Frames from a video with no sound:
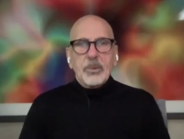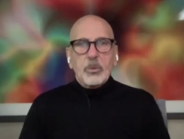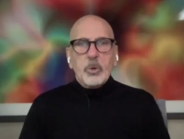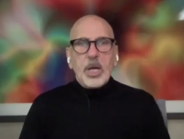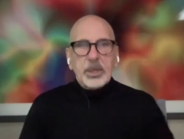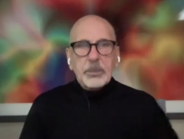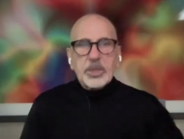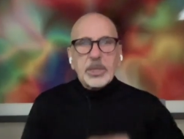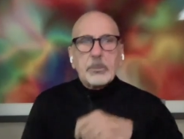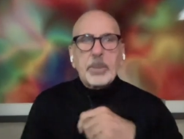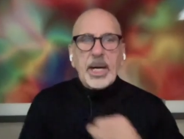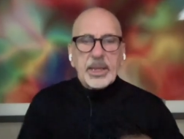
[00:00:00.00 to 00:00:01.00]
Welcome to the
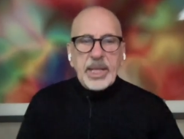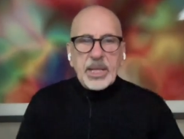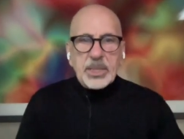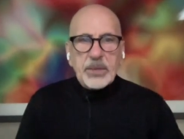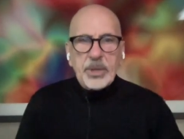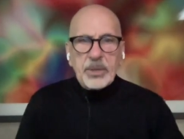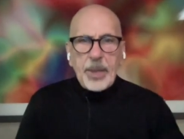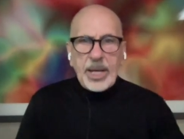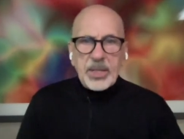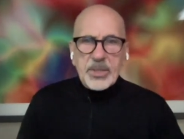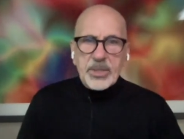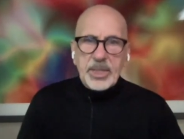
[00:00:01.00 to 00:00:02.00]
podcast, Giving It Back
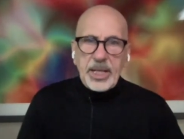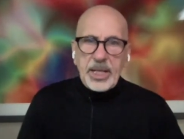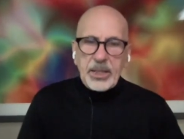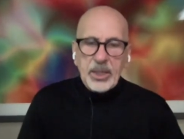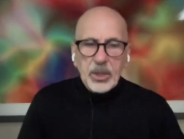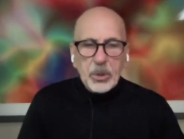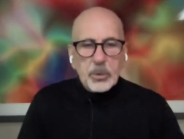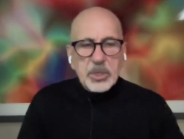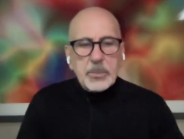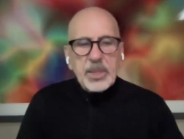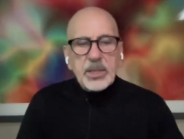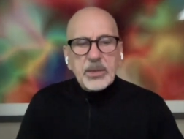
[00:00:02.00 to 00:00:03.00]
is Dead. We're
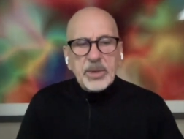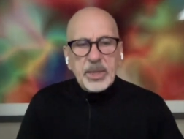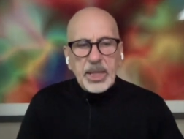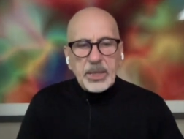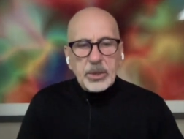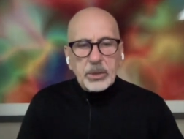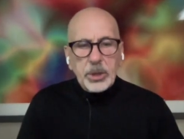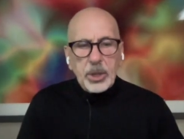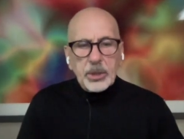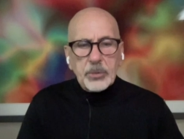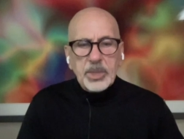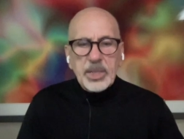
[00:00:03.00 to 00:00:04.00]
speaking today to
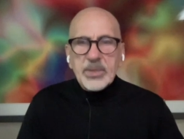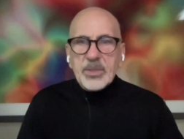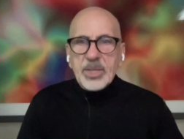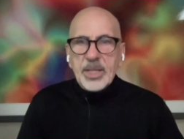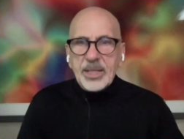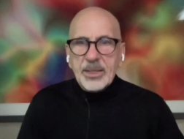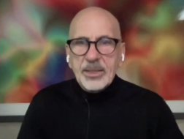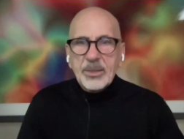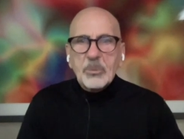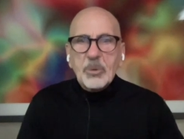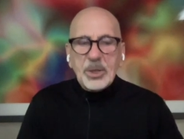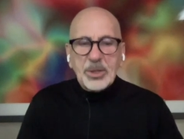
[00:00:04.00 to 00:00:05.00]
Claude Grunitzky.
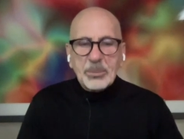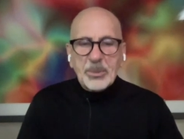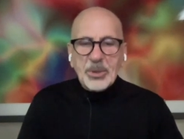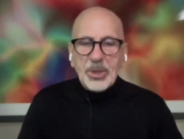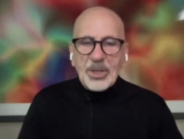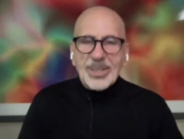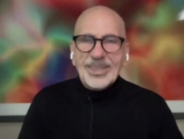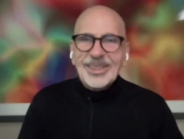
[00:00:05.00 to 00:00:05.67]
Welcome, Claude.